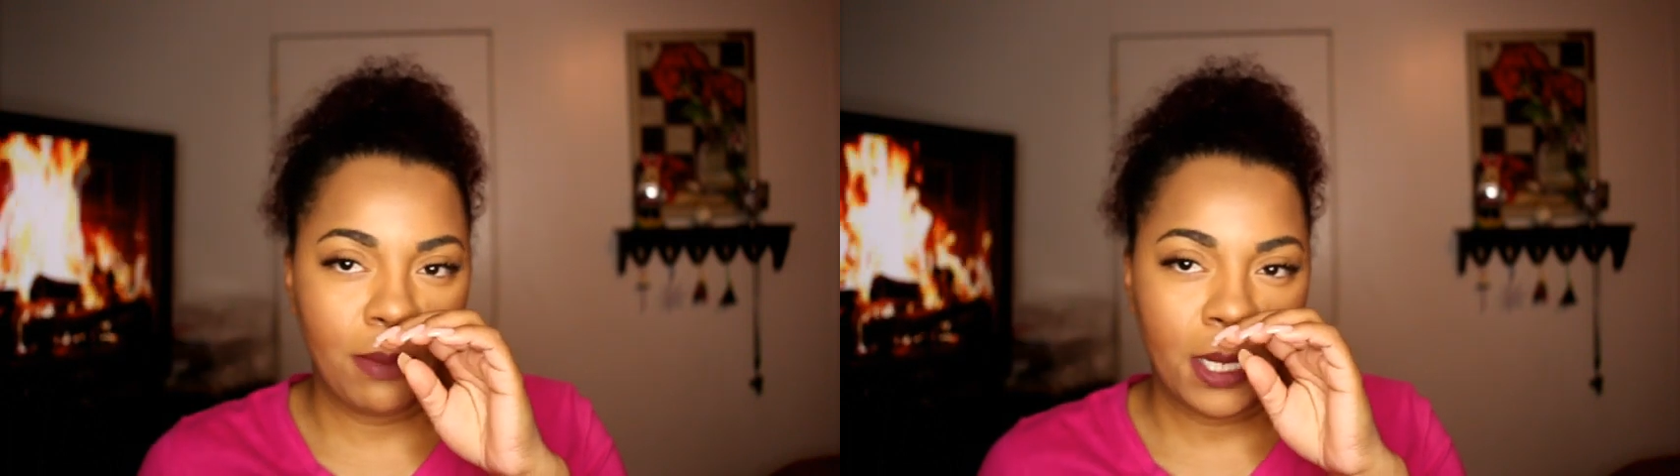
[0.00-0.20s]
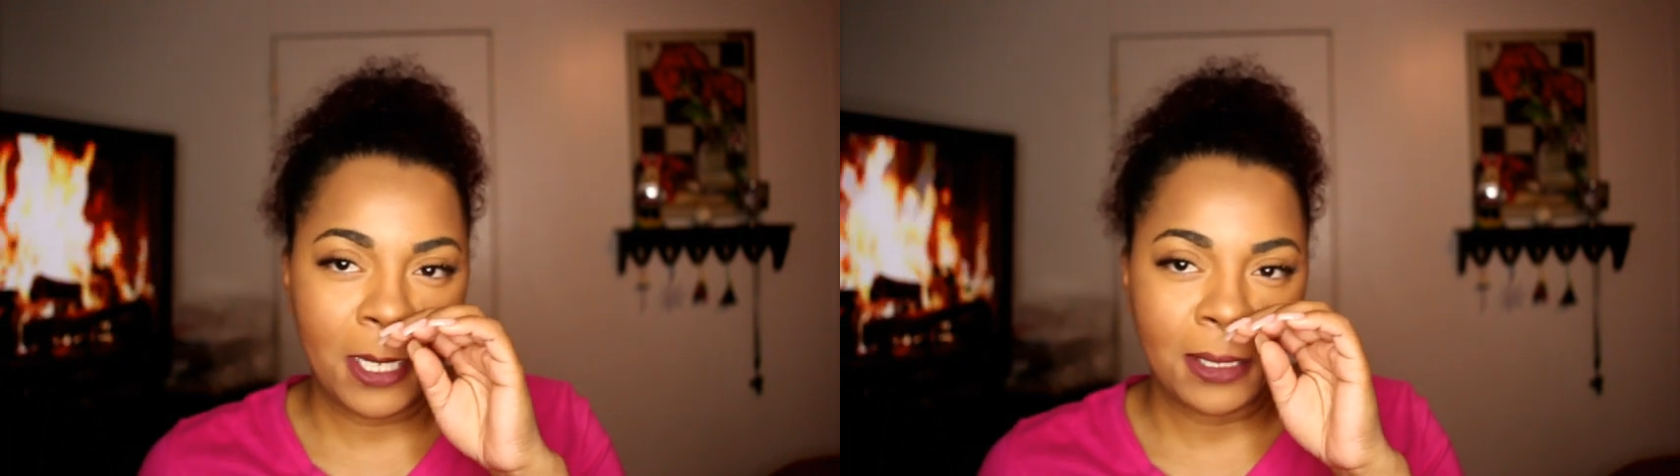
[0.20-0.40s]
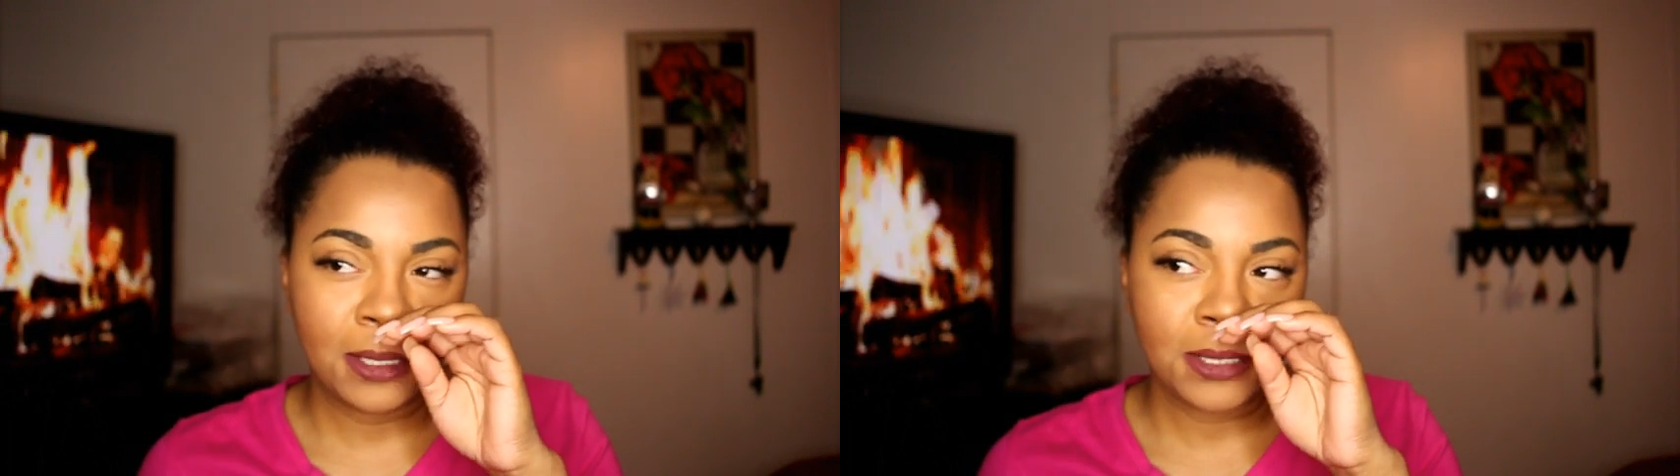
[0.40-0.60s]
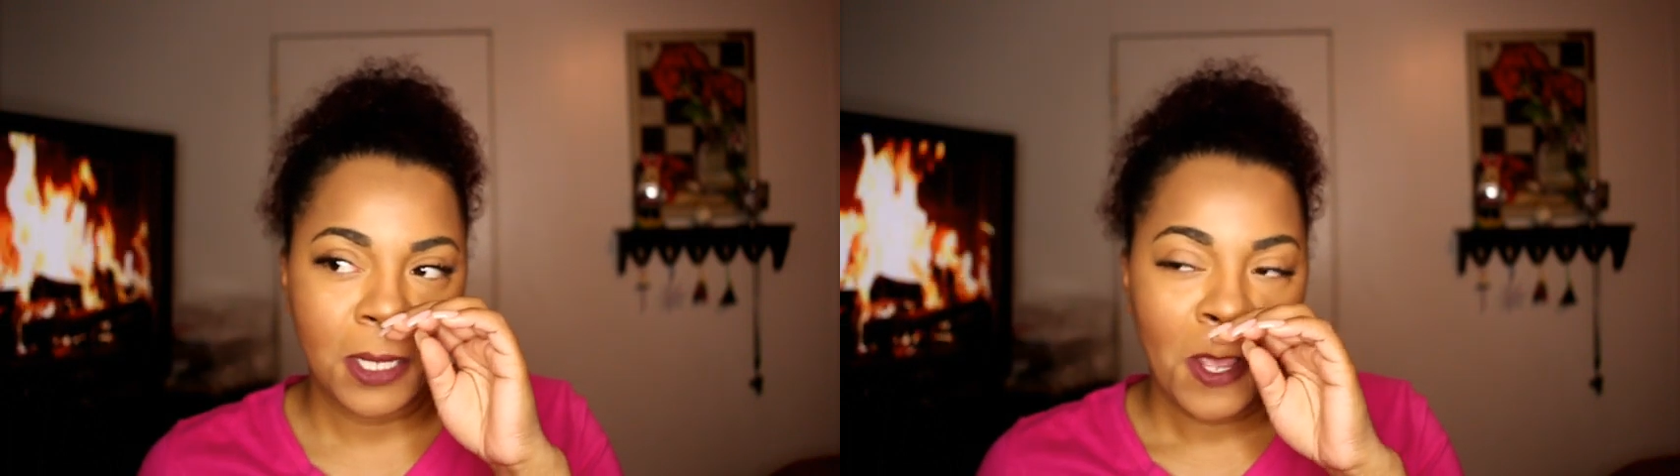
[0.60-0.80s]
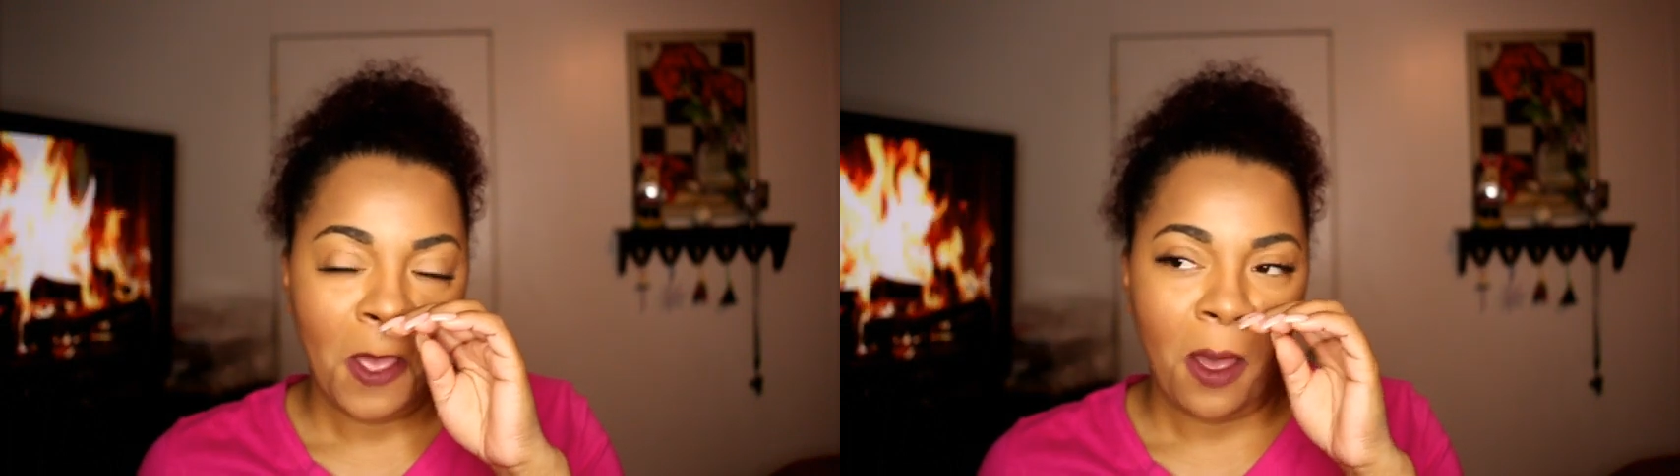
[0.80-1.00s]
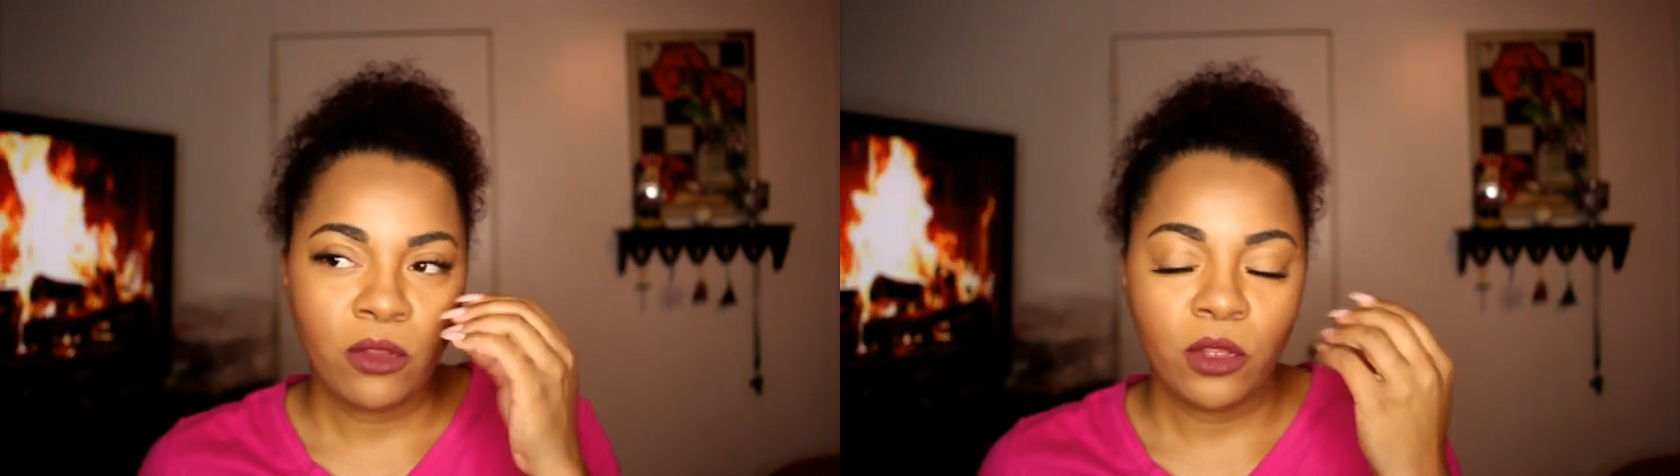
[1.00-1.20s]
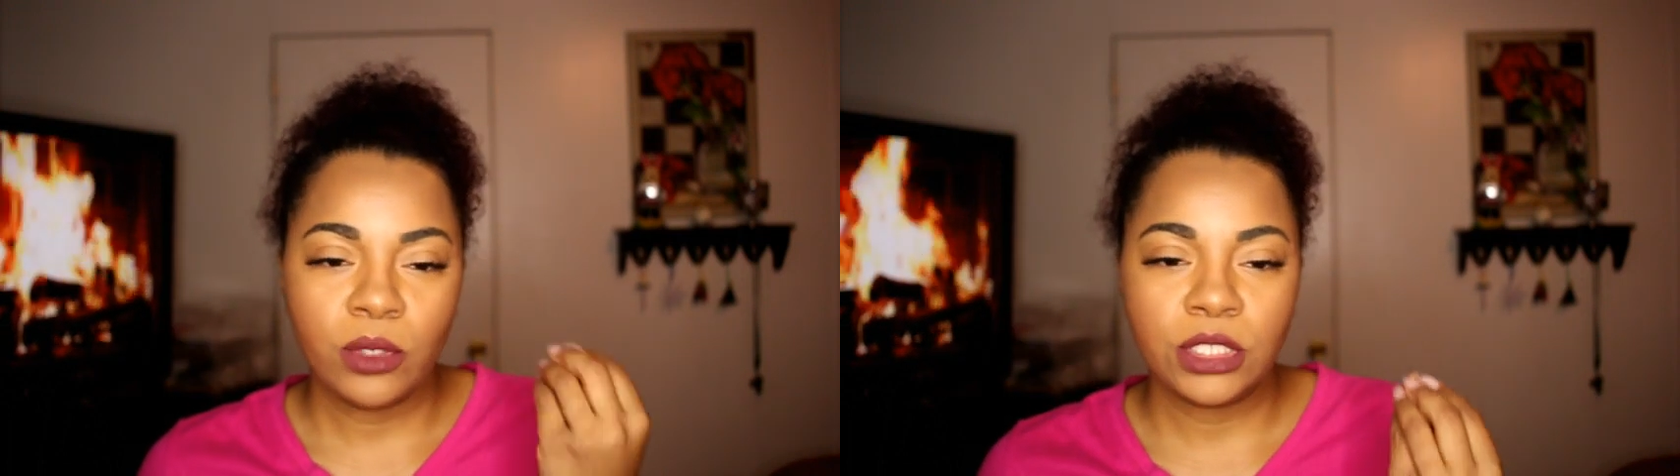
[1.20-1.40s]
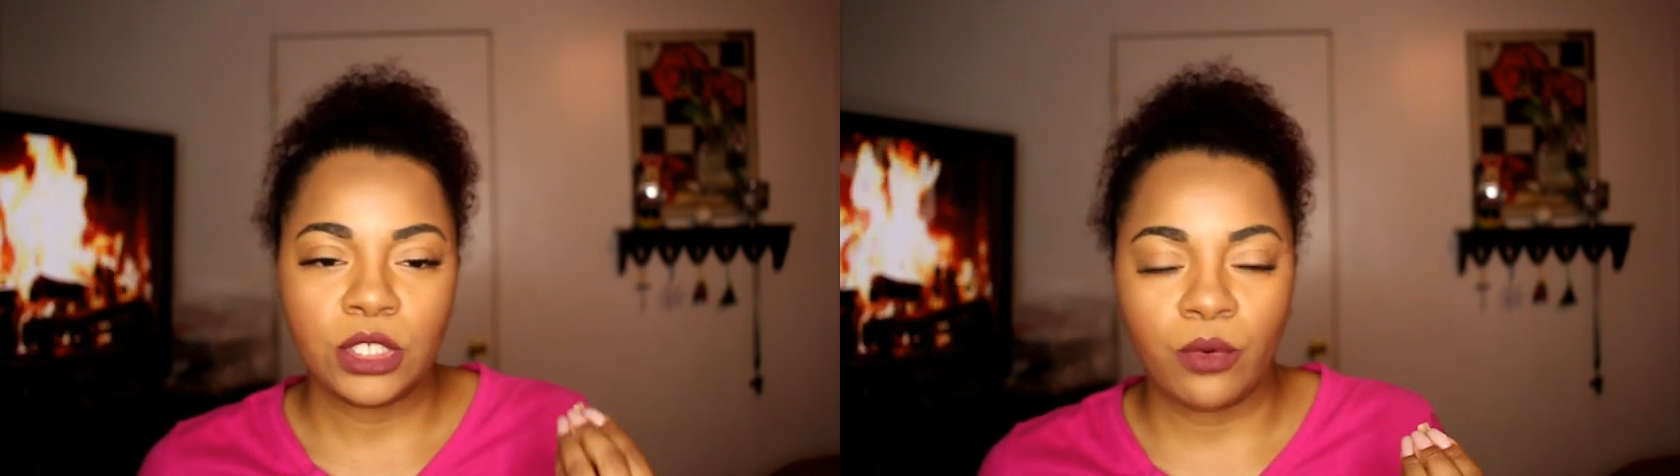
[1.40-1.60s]
because although
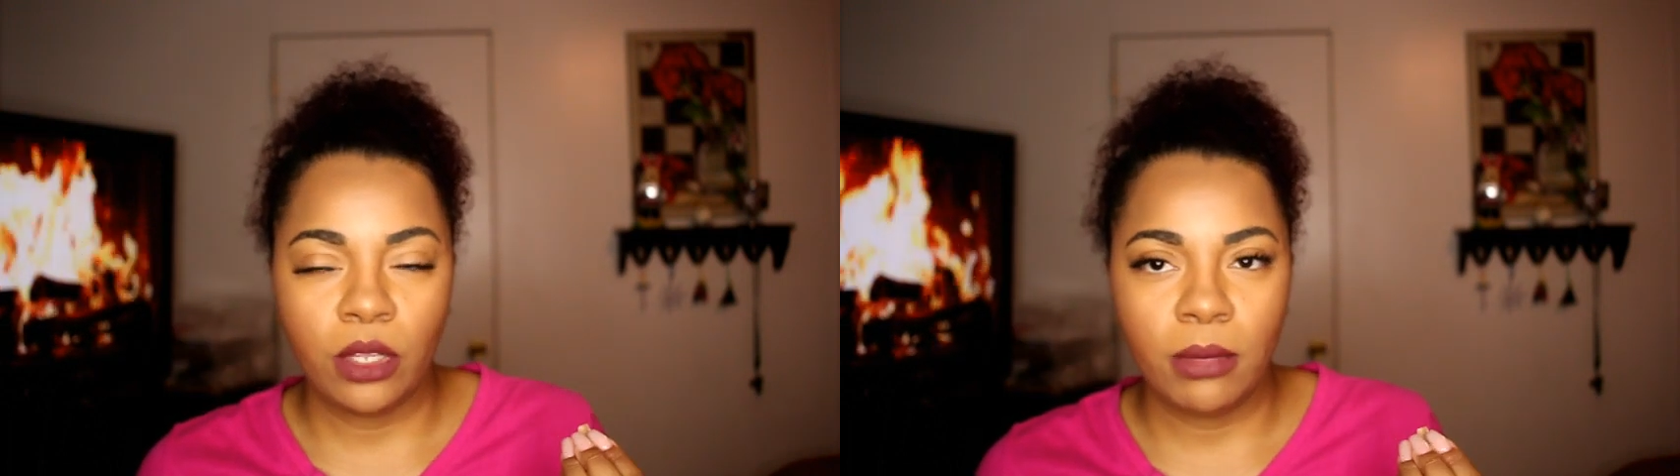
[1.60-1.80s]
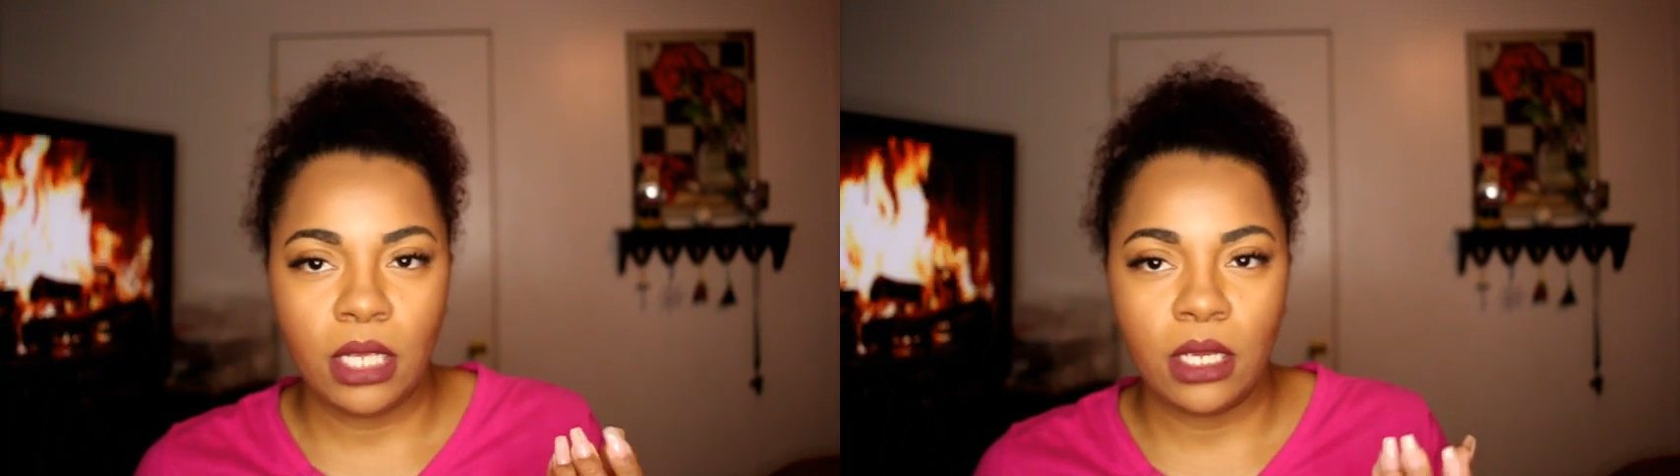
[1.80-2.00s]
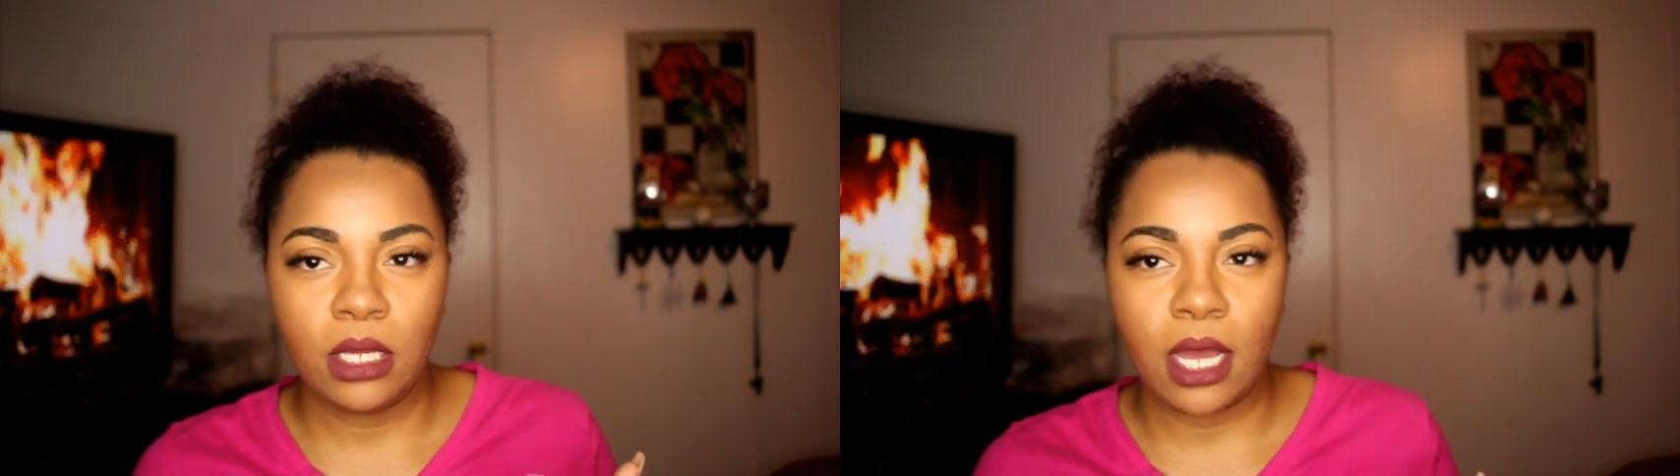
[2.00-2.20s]
it's creamy,